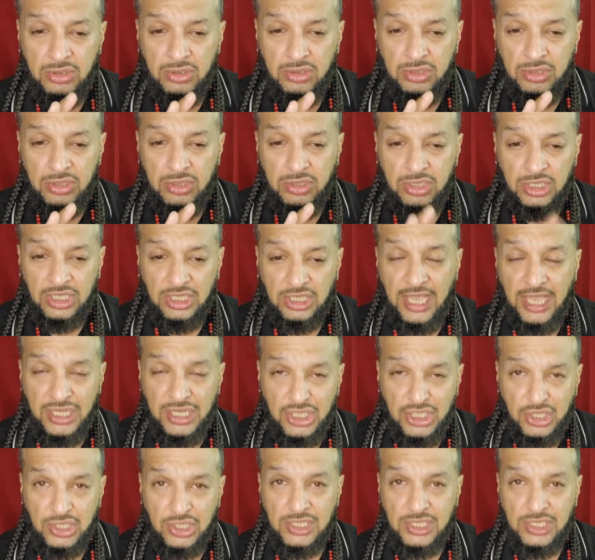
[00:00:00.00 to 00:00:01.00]
to catch
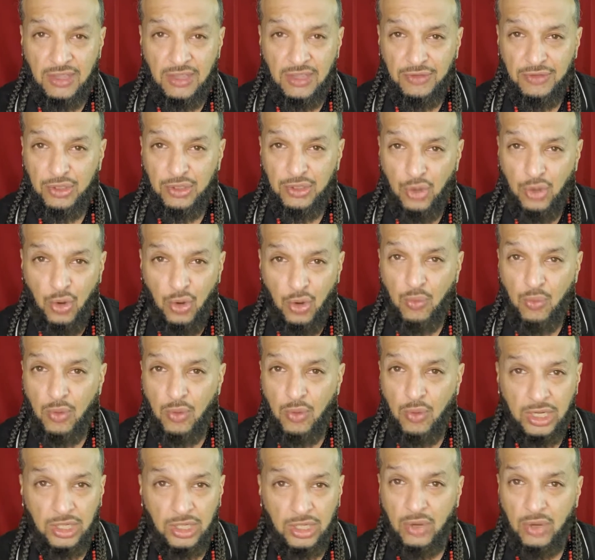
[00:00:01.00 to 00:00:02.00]
yourself. You don't want to
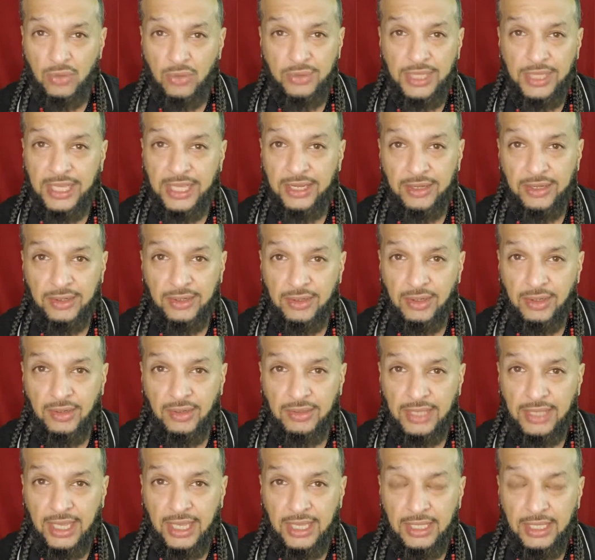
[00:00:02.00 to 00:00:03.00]
go there,
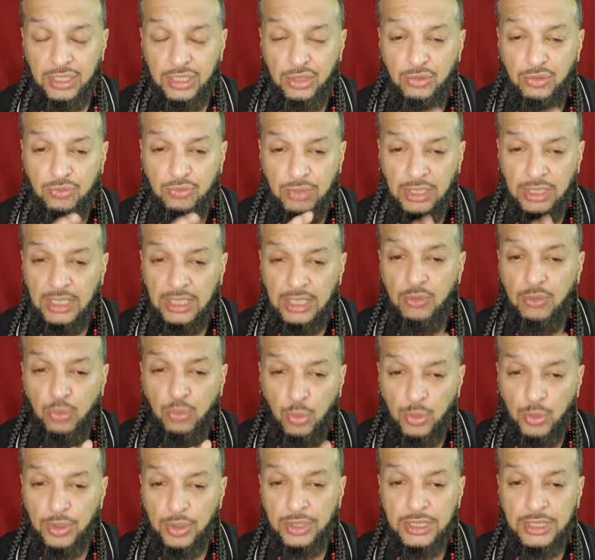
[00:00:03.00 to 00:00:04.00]
okay? You really
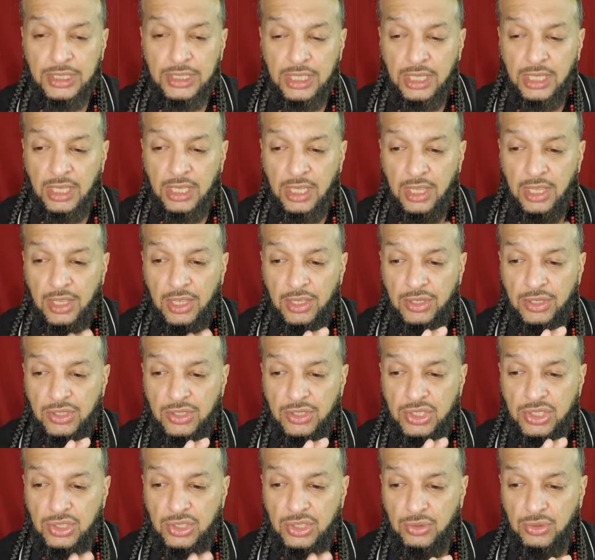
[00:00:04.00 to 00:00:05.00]
want
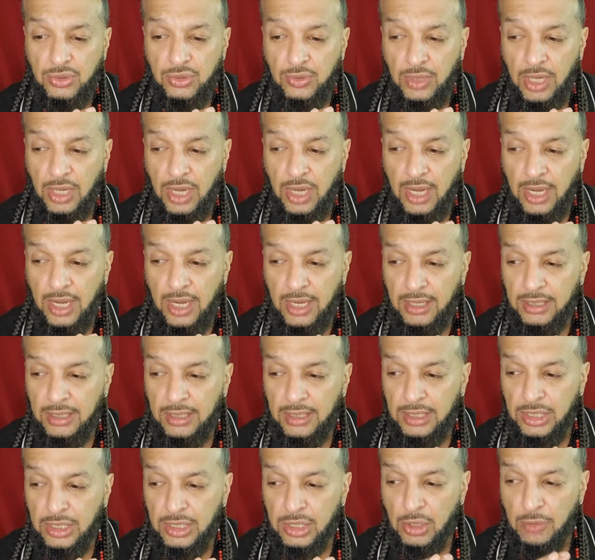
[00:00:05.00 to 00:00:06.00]
to,
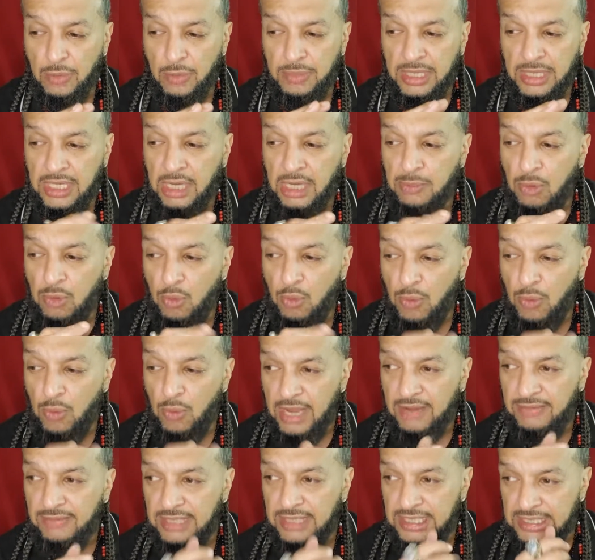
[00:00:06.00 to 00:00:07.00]
become aware of
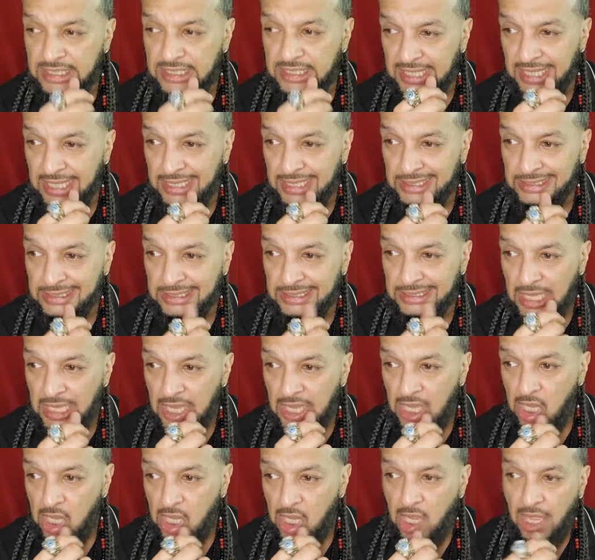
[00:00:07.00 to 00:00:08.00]
these things
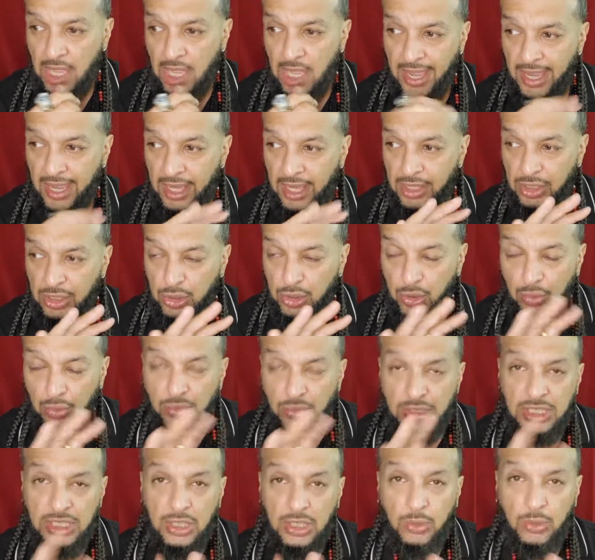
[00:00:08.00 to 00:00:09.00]
and,
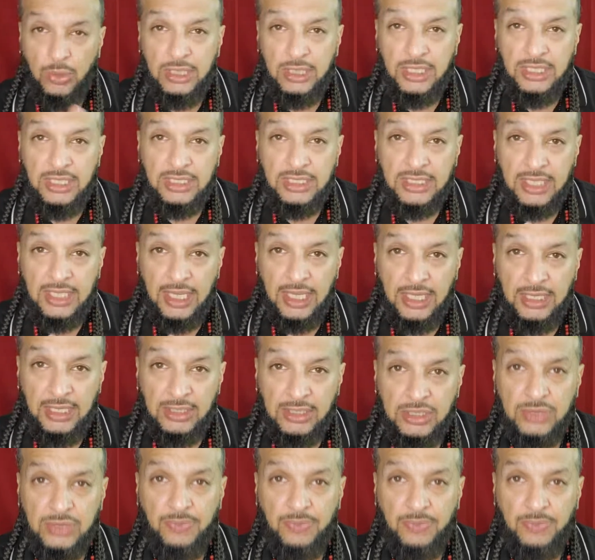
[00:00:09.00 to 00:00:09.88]
deal with these things,